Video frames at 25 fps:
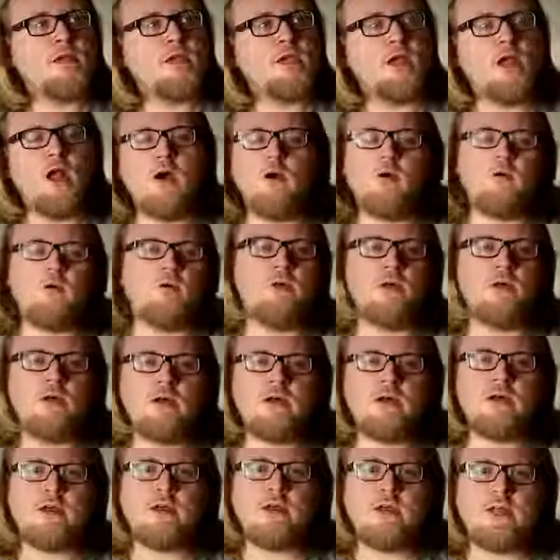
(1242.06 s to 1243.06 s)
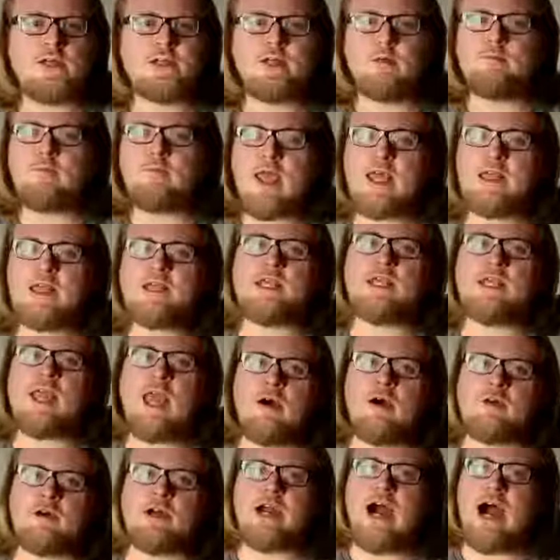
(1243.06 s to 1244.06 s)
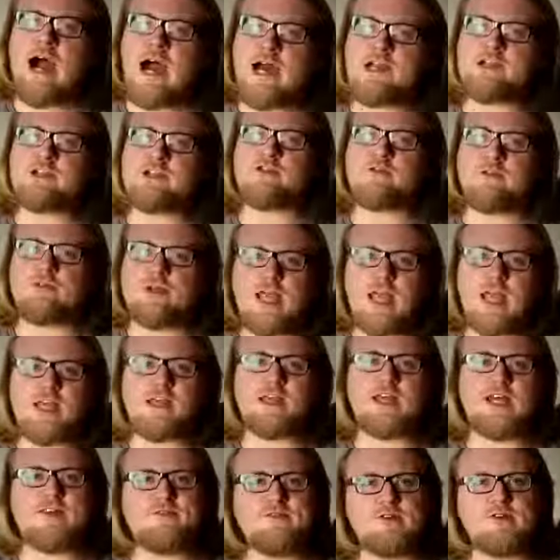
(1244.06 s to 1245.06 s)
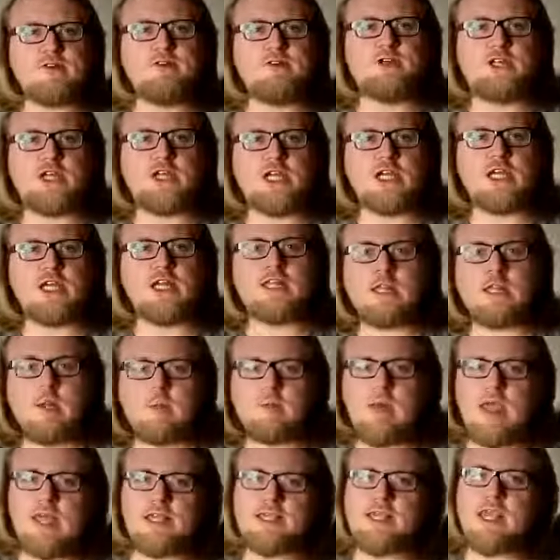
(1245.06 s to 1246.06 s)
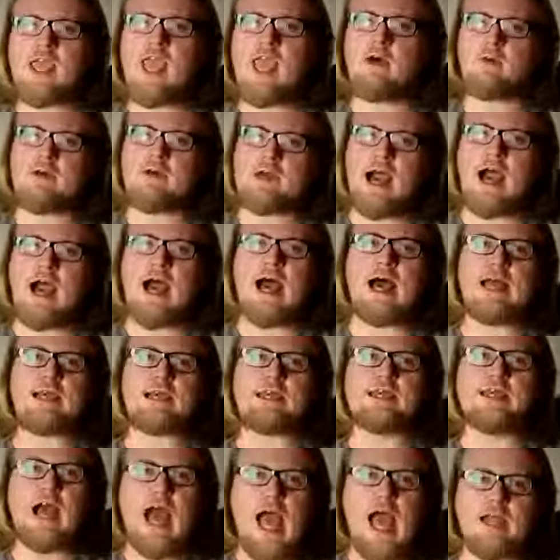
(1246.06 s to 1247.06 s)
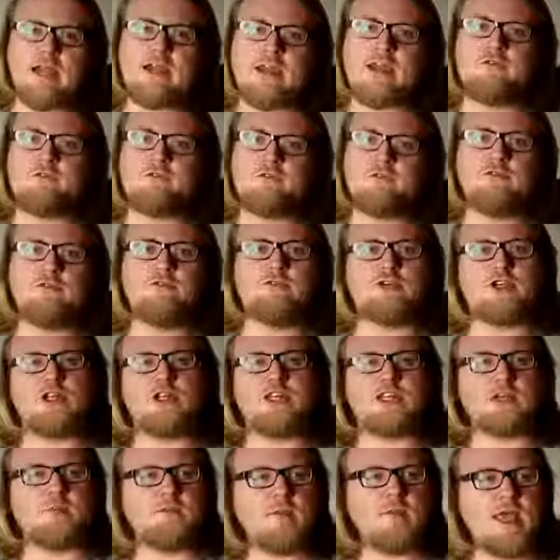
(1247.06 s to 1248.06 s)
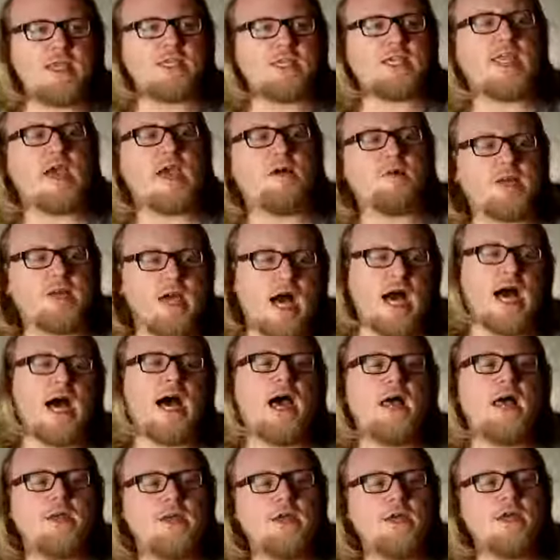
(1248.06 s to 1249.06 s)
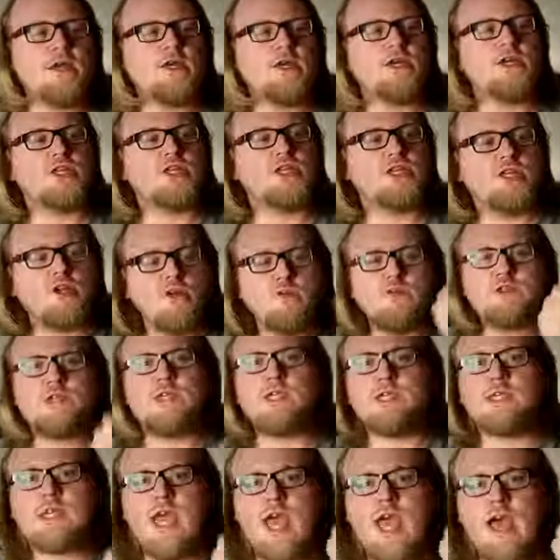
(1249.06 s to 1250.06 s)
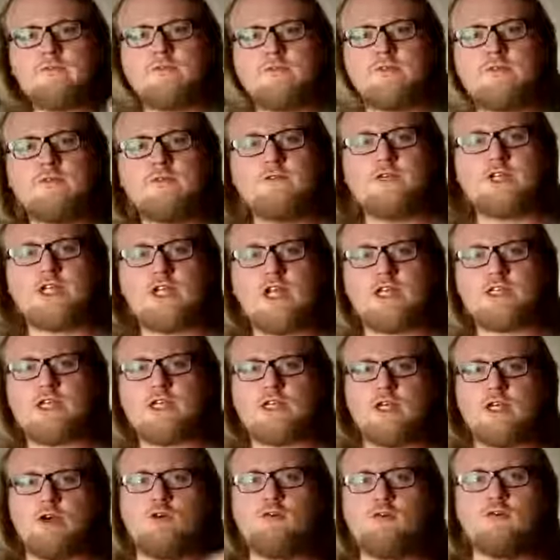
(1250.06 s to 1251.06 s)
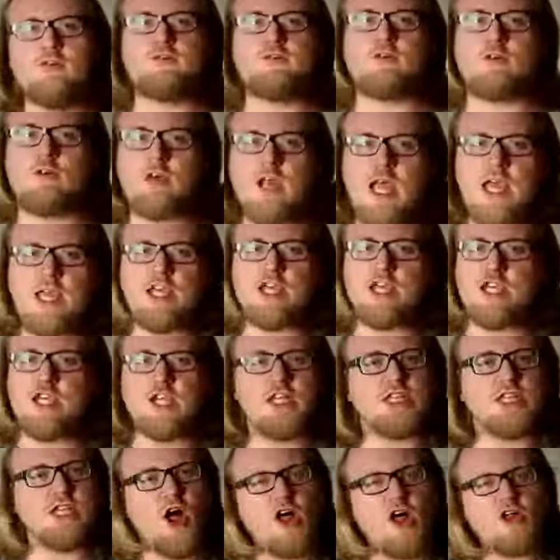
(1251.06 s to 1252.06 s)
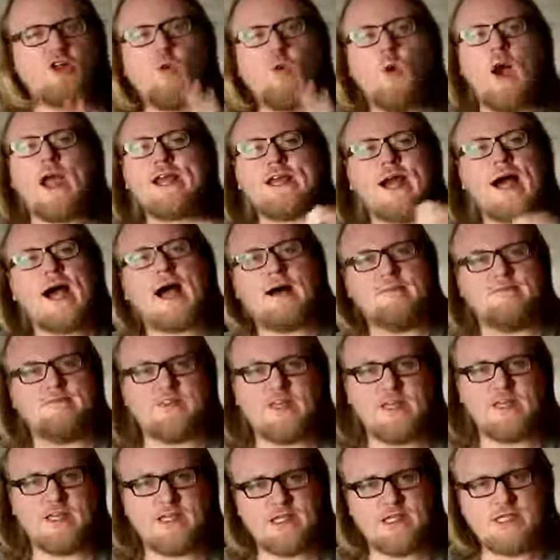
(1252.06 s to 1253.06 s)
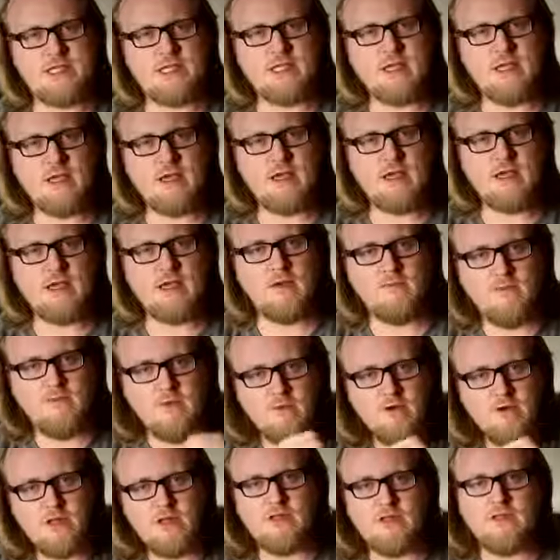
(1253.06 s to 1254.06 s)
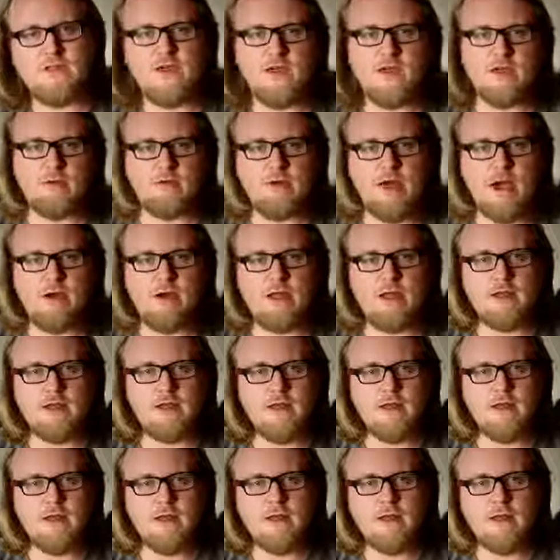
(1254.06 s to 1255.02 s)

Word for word: you know, it's amazing how God created evolution. It's amazing how God guided evolution. It's amazing how God uses evolution as a tool of creation. It's all quite obvious if you really think about it.